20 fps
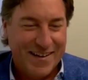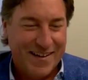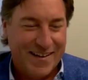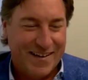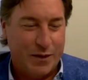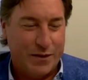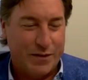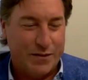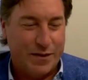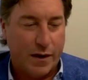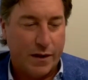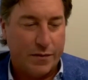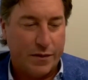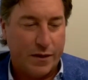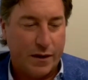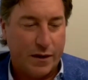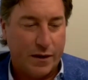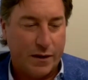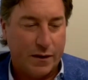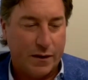But I
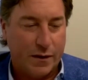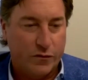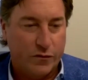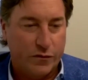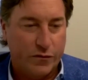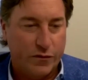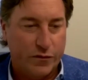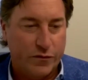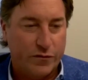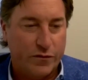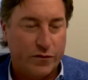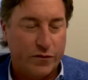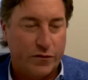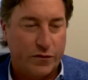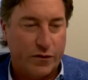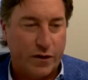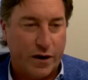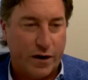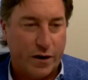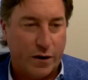think just this
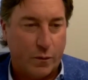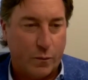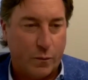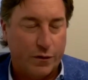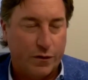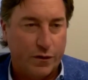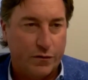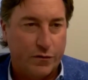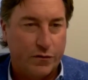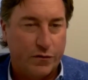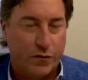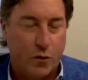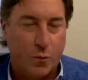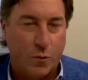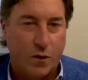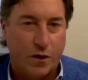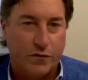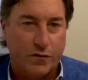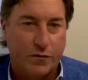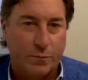desire, we did so
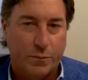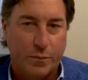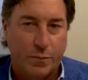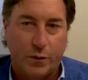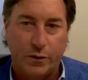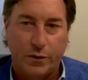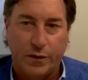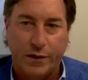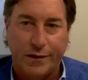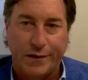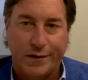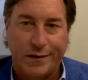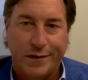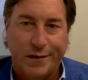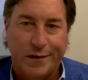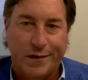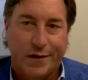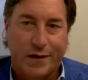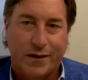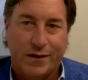much building.
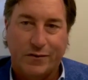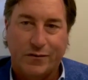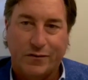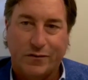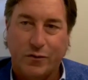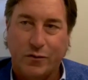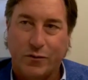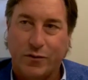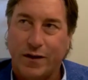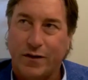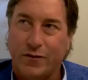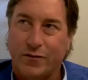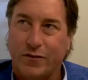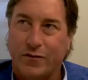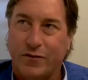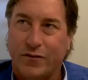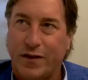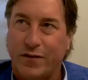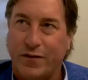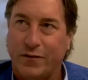I think
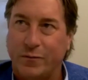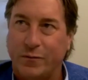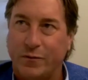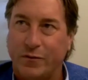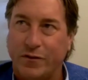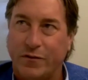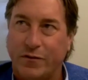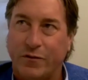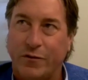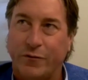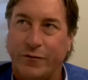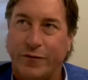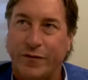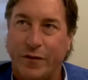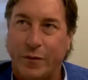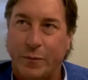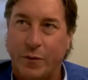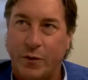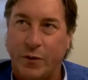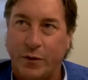2007 was
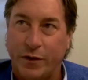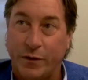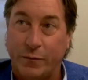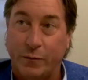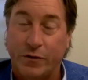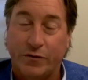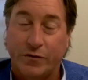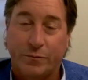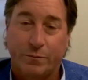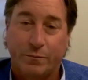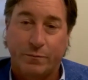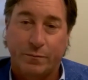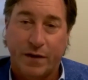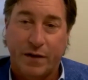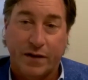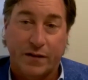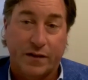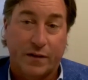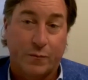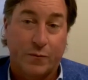750 million, which
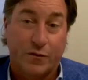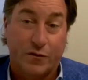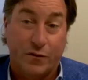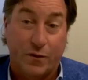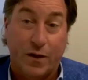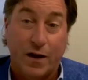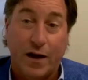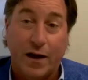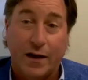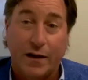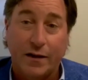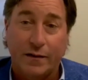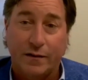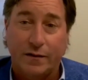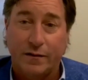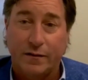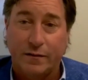back then was a lot.